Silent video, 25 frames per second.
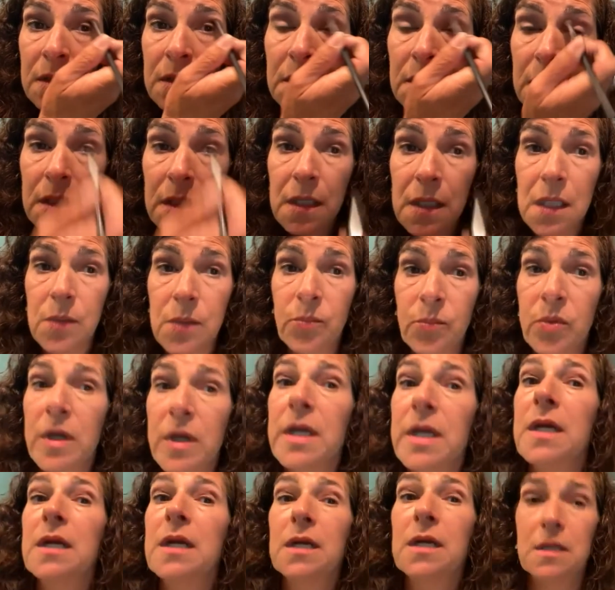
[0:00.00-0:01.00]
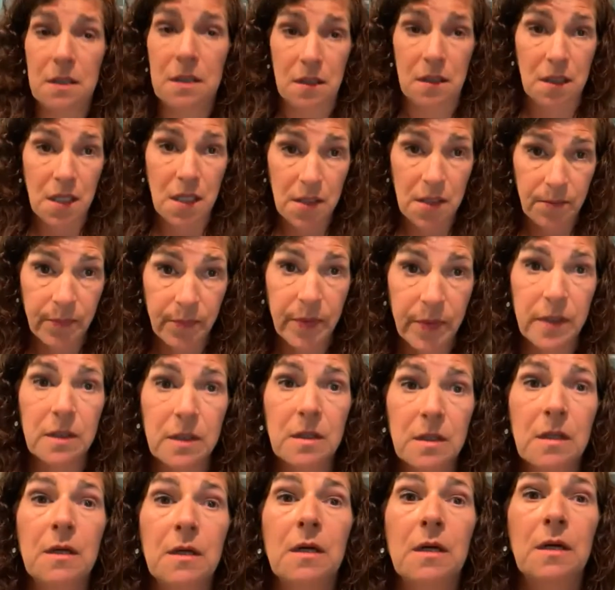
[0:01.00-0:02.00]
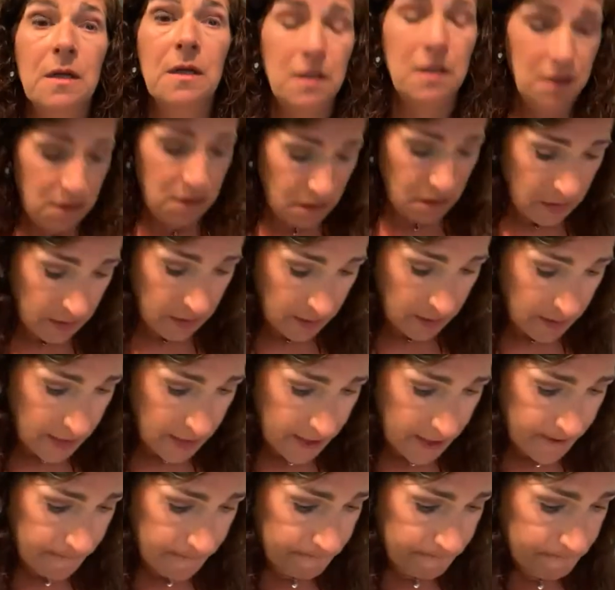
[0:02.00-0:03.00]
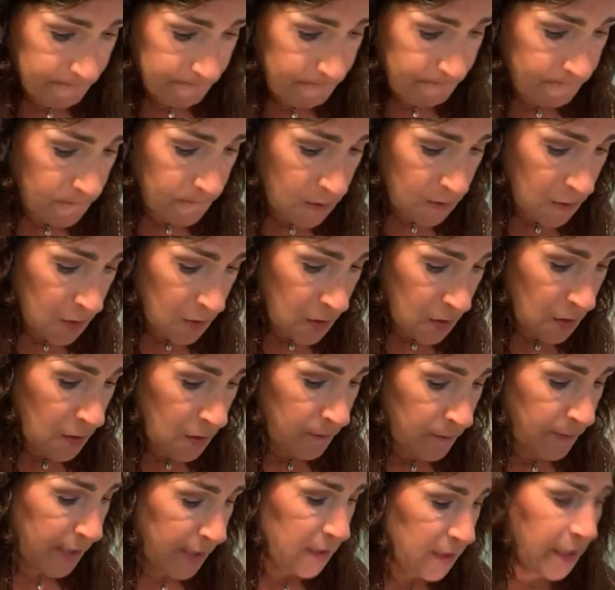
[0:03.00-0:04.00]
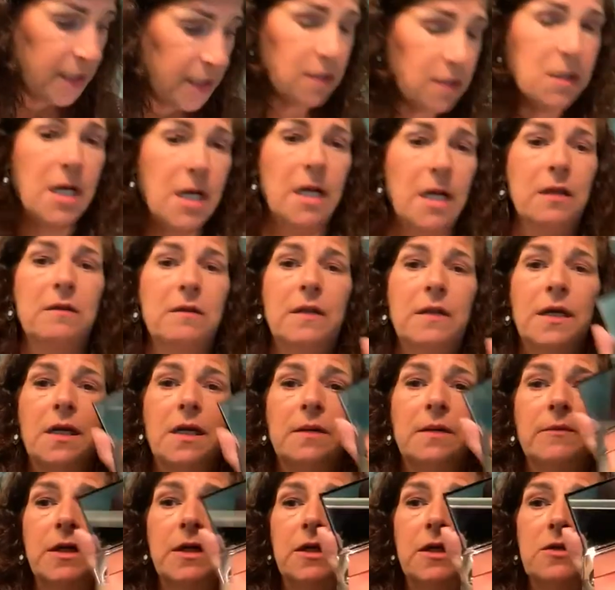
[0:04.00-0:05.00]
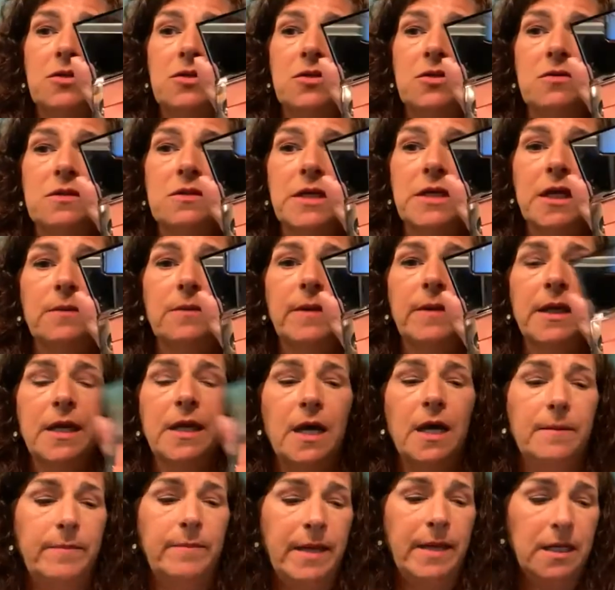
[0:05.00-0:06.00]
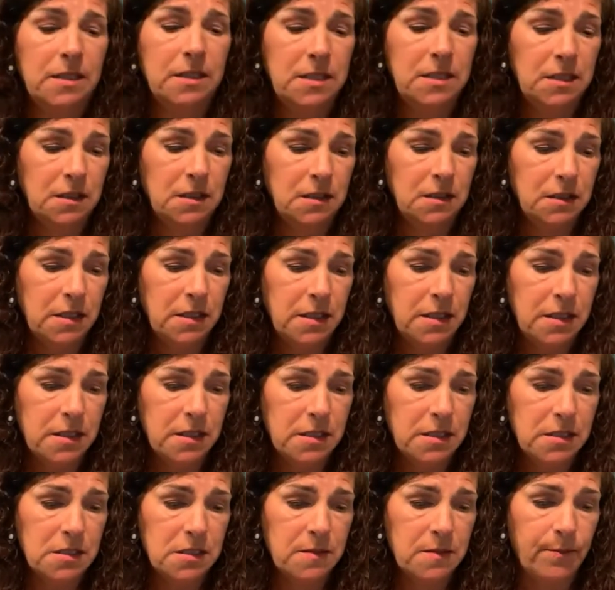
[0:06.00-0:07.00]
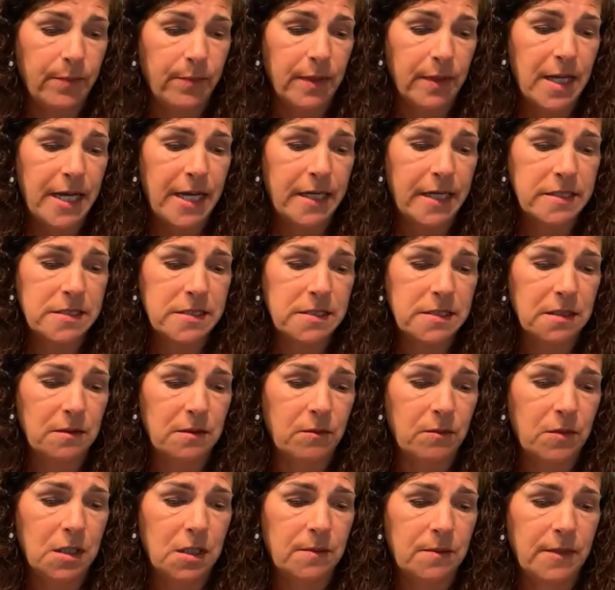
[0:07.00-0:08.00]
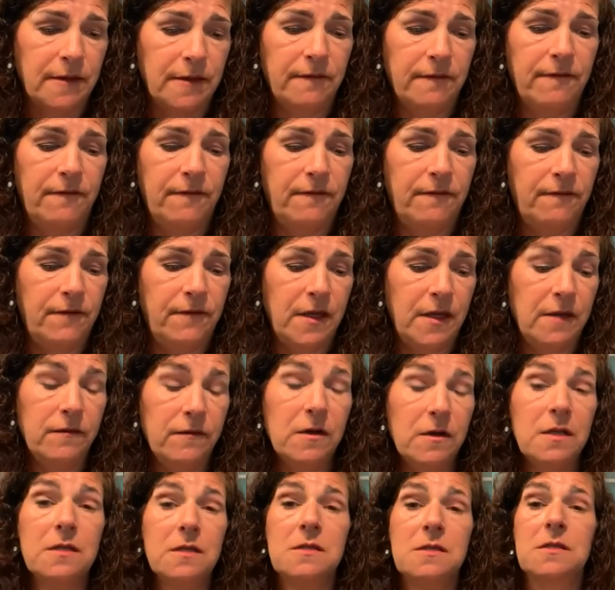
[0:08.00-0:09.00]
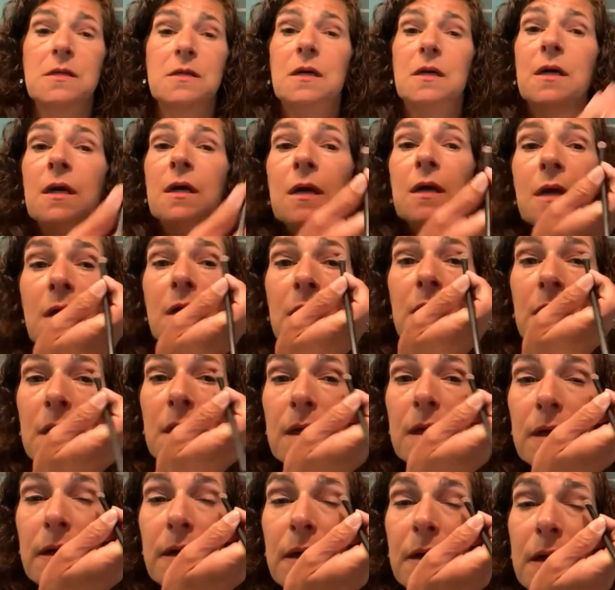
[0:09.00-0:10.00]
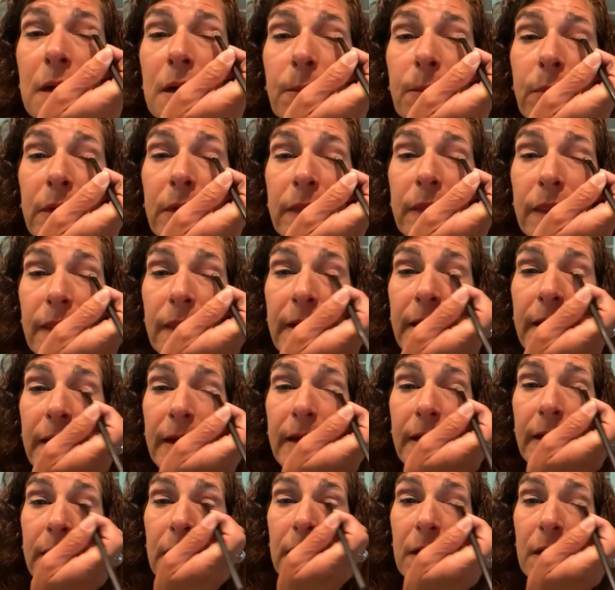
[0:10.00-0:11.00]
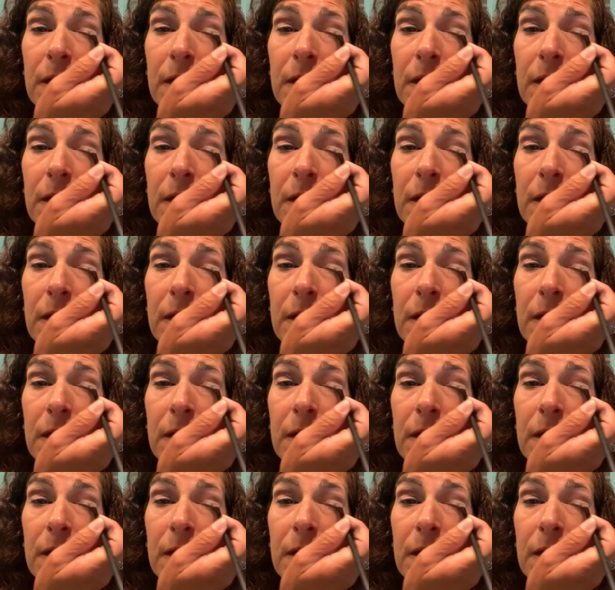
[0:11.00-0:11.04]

and bringing it up like that. My lighter color that I'm going to choose out of my compact here is Blossom, one of my favorites. And I'm going to put that